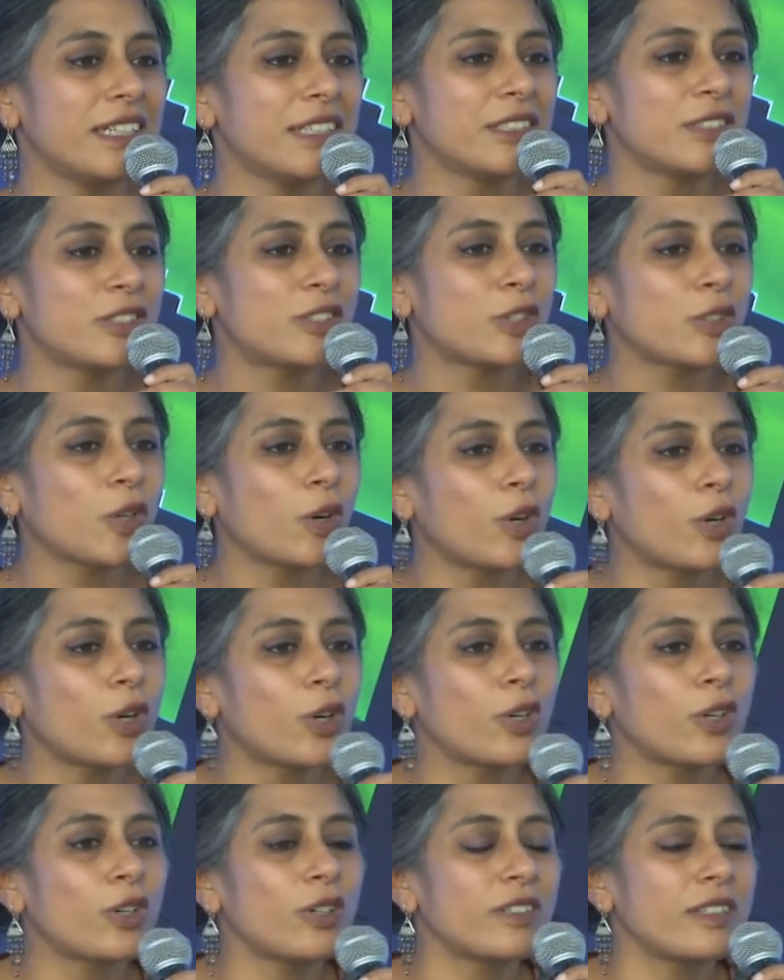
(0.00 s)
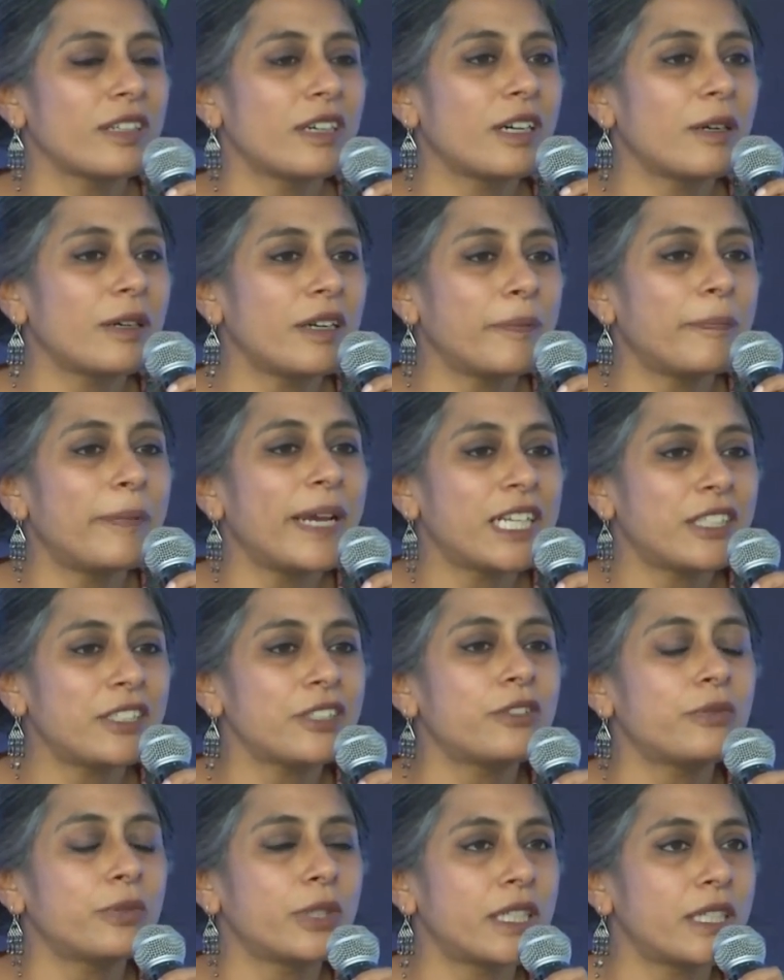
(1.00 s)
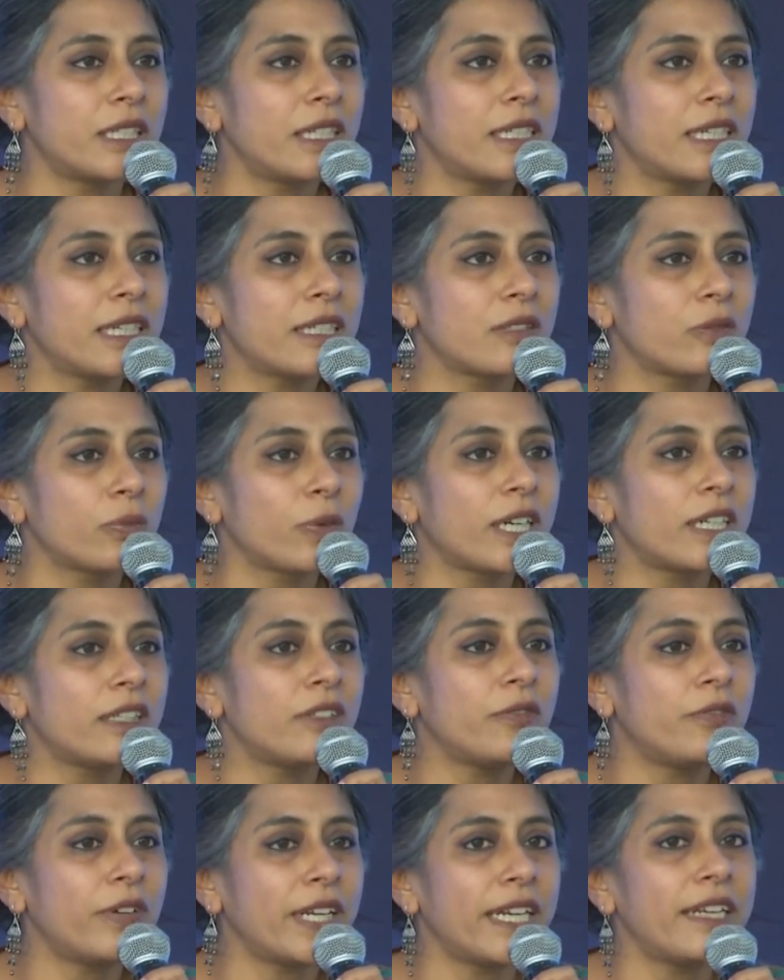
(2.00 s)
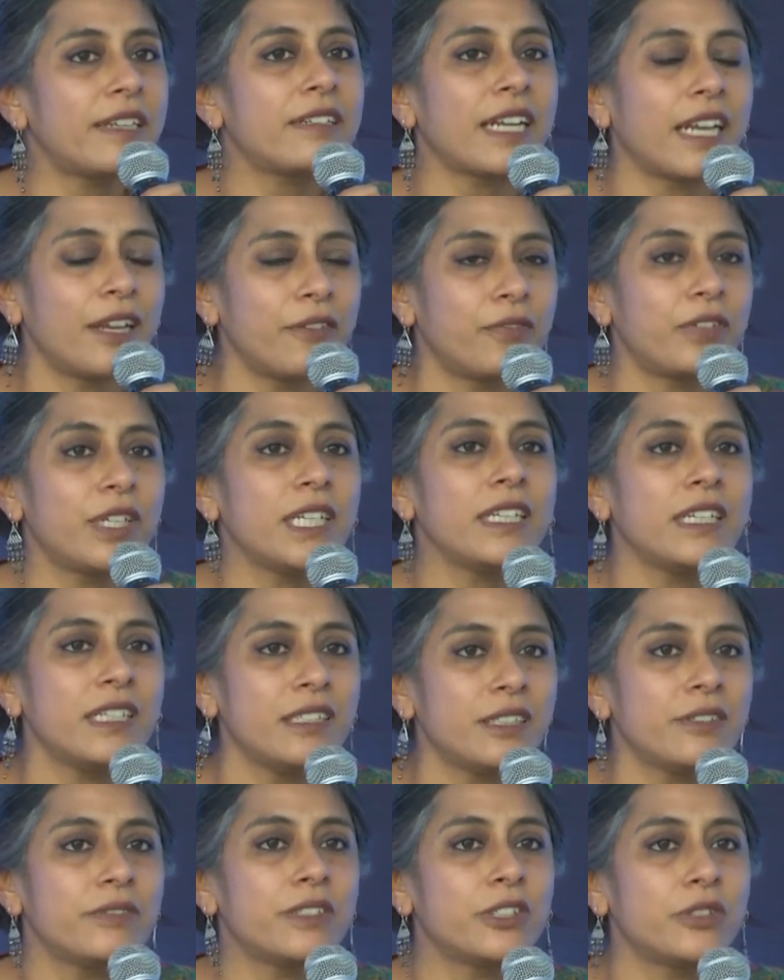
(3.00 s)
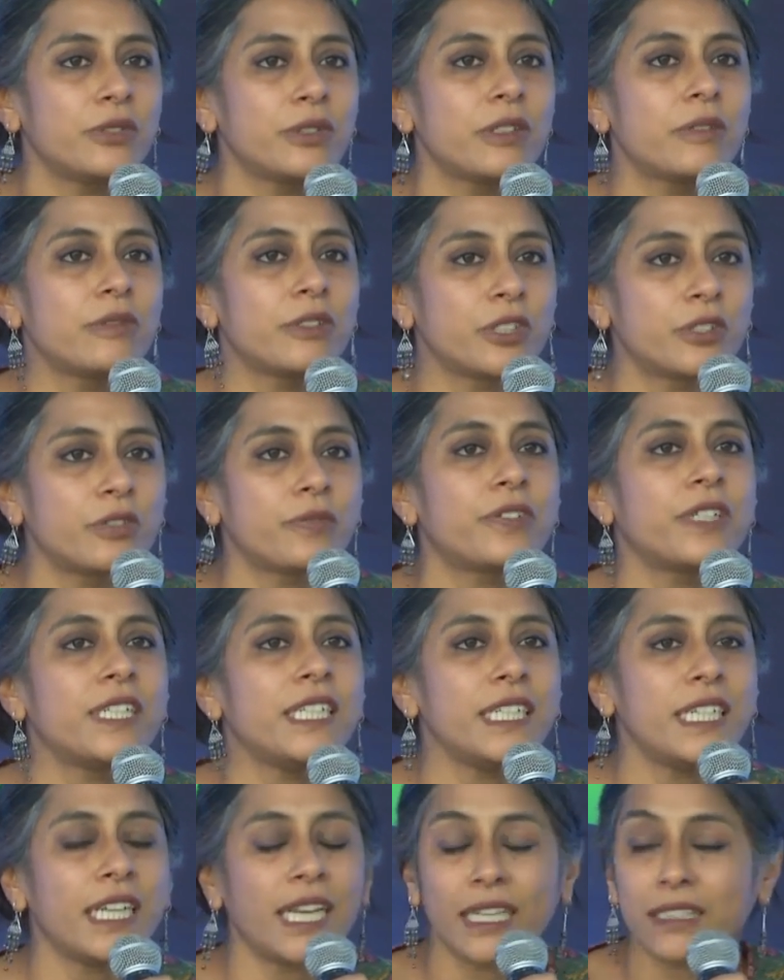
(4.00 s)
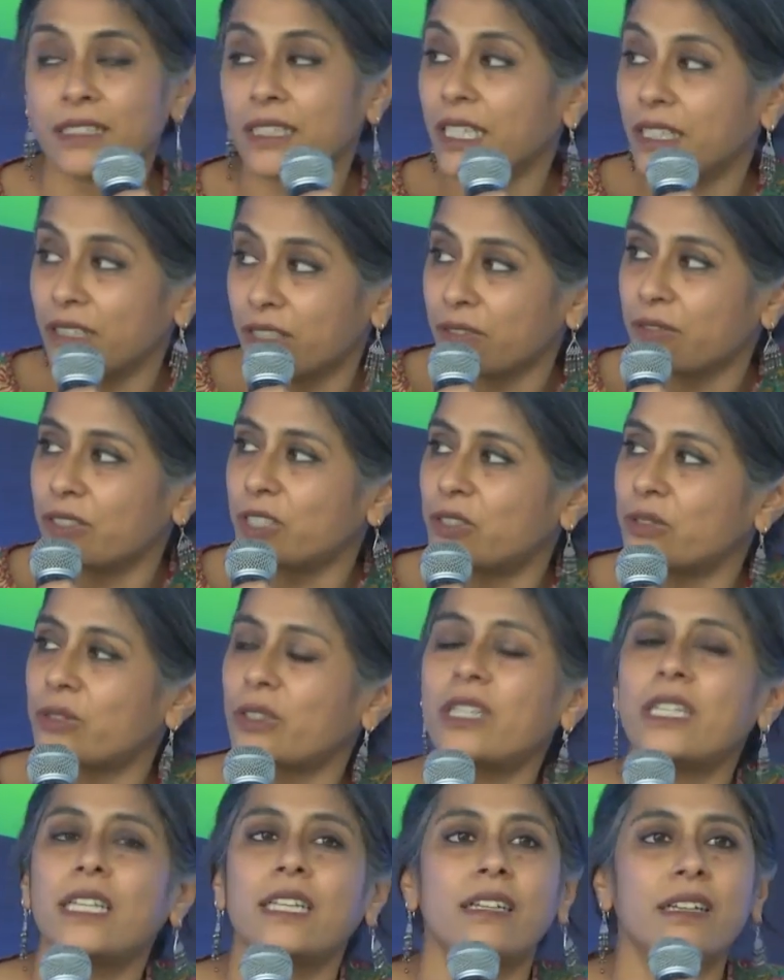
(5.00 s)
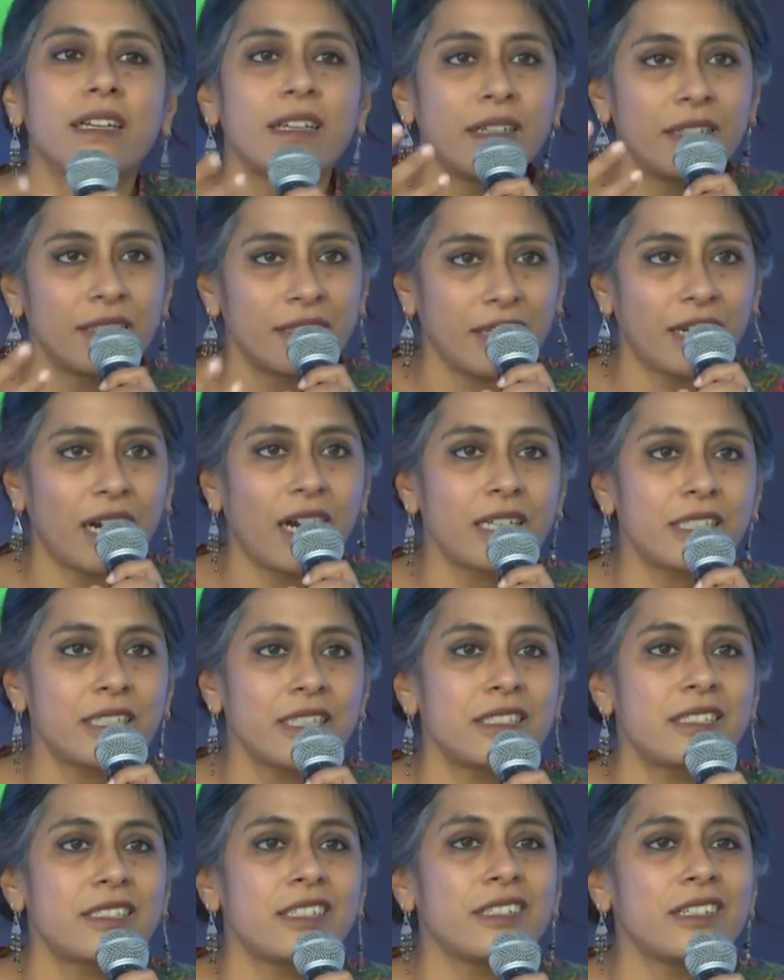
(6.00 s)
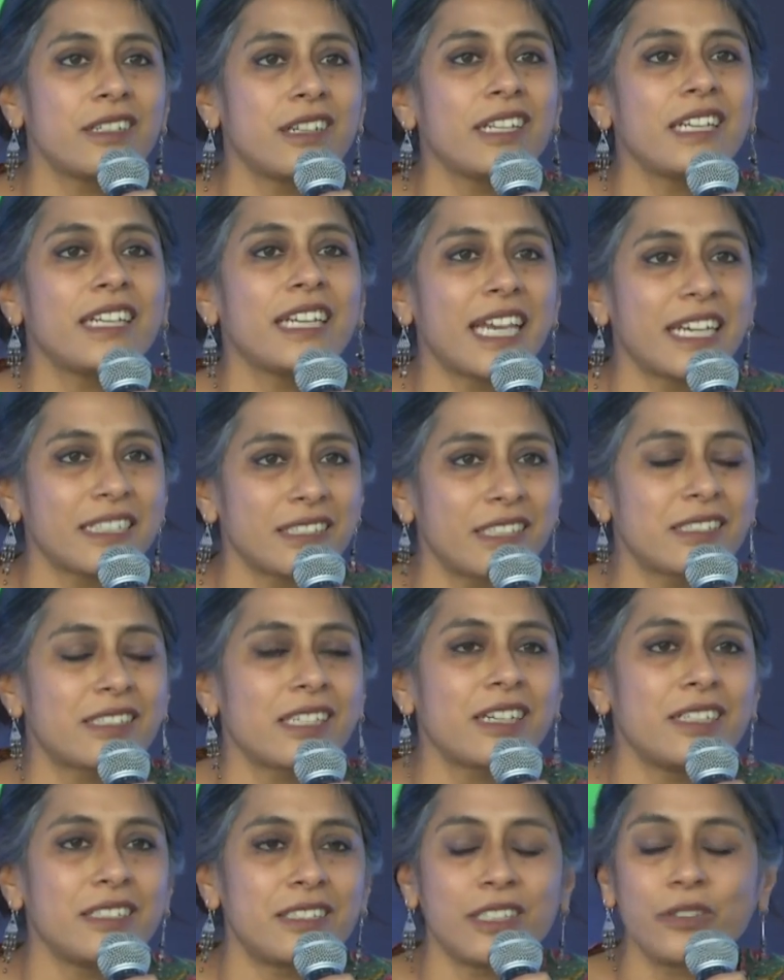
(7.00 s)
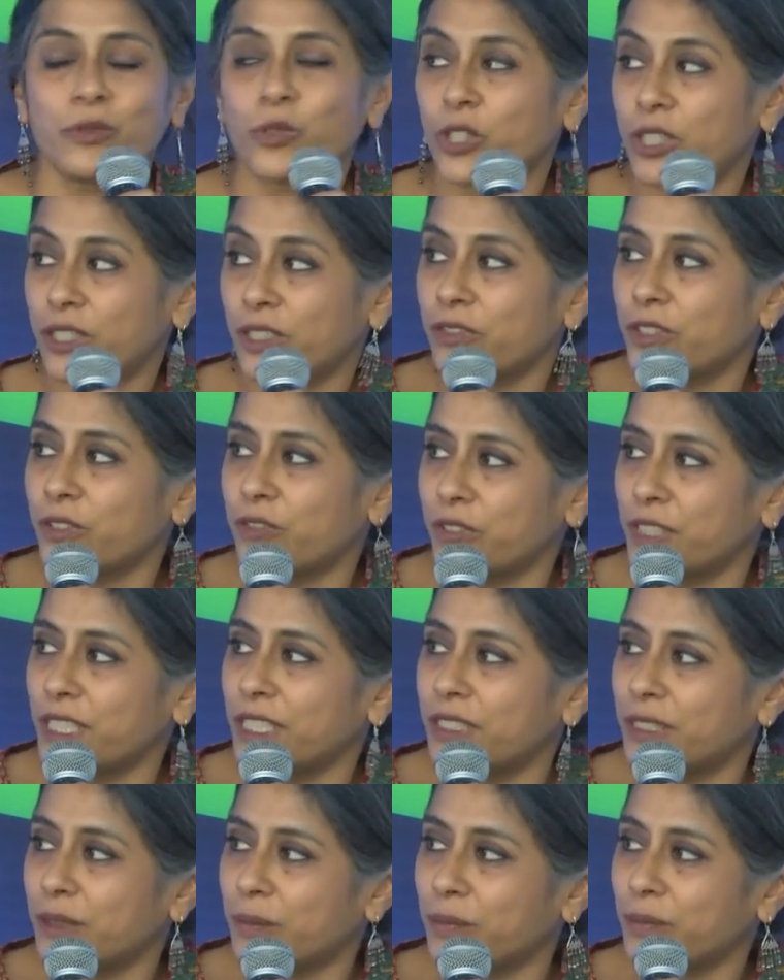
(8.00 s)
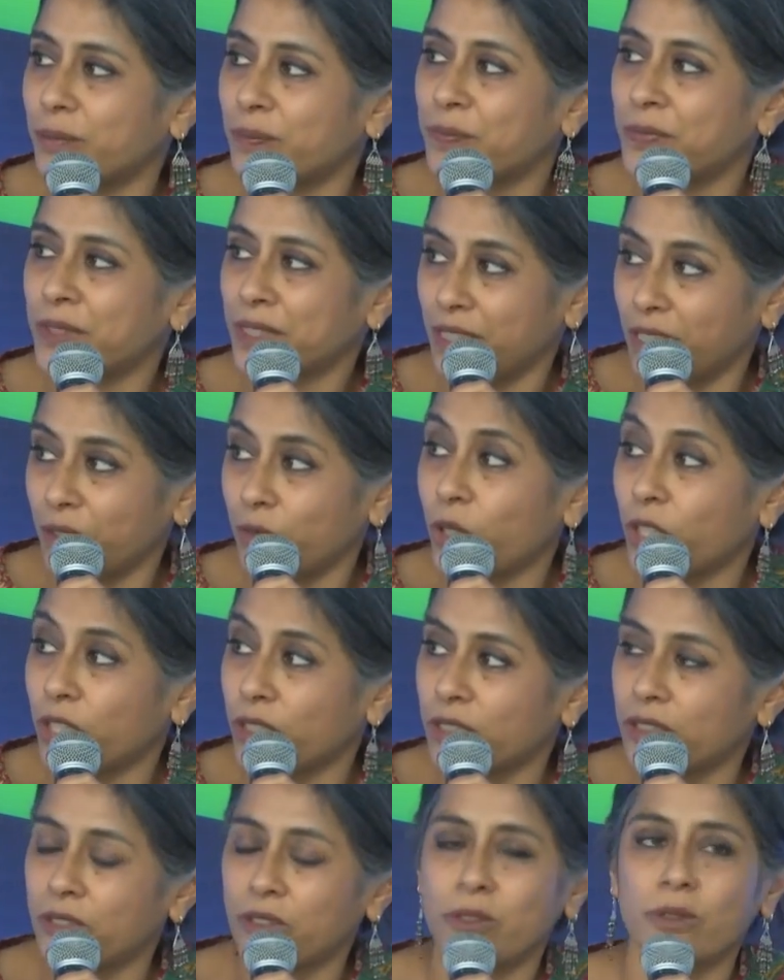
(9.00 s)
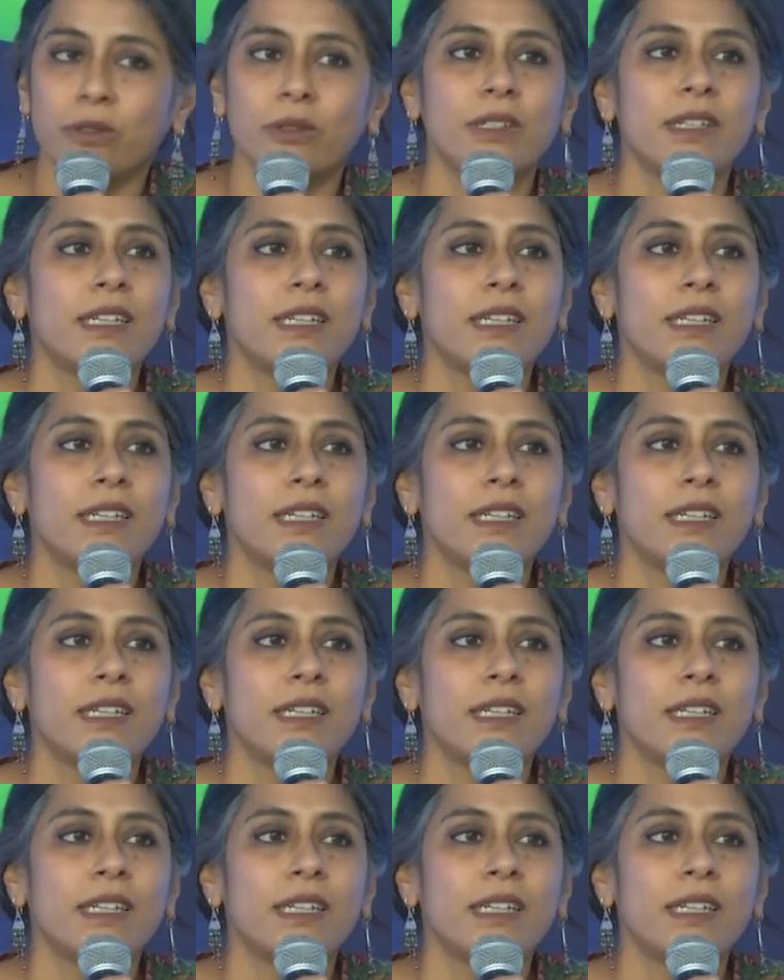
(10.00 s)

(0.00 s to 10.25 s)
saw a better world as one where every individual was free and individually, artistically exercising whatever freedom they wanted to.